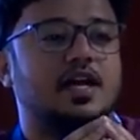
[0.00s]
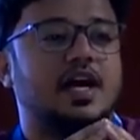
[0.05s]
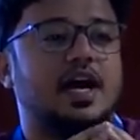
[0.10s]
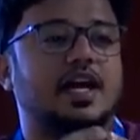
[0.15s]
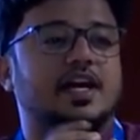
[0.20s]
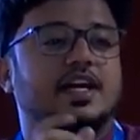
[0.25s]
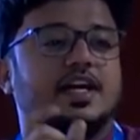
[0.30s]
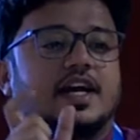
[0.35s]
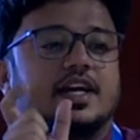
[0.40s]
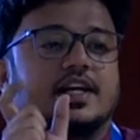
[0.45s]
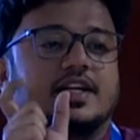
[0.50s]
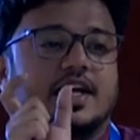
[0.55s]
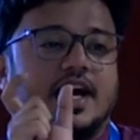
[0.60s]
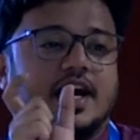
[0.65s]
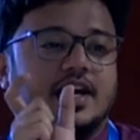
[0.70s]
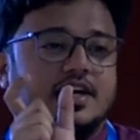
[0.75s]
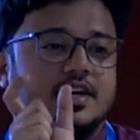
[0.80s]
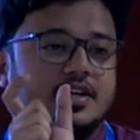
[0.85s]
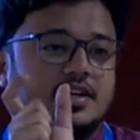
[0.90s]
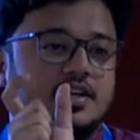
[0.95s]
I can
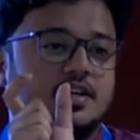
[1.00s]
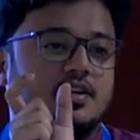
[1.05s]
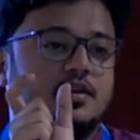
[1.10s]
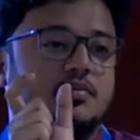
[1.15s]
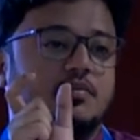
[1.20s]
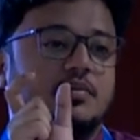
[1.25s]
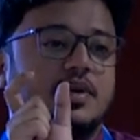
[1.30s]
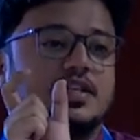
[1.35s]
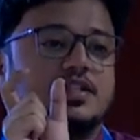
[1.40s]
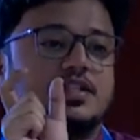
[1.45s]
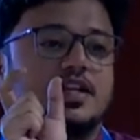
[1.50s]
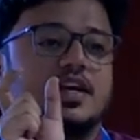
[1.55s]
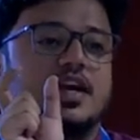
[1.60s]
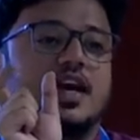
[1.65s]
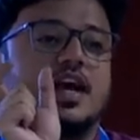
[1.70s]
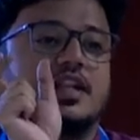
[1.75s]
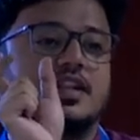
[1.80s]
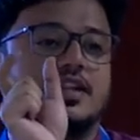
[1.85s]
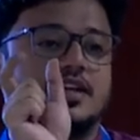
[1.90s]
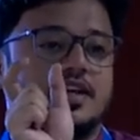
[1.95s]
tag it by saying
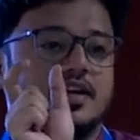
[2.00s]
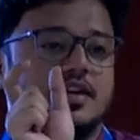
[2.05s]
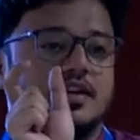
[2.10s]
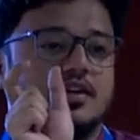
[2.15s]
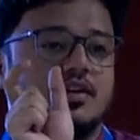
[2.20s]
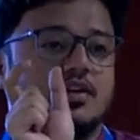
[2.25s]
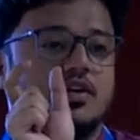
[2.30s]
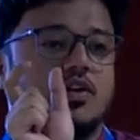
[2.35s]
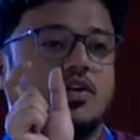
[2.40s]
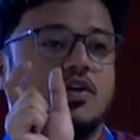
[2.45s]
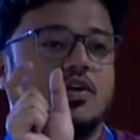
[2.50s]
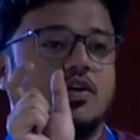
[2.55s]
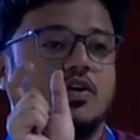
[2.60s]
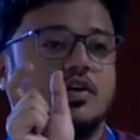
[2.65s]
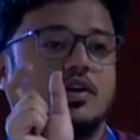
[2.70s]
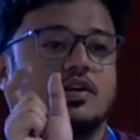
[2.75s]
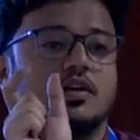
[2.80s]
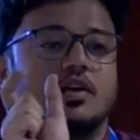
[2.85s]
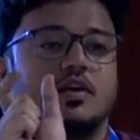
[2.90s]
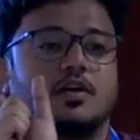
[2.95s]
healthcare
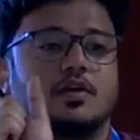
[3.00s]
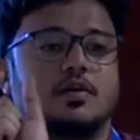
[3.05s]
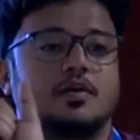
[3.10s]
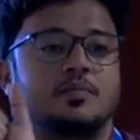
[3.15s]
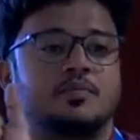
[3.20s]
or uh,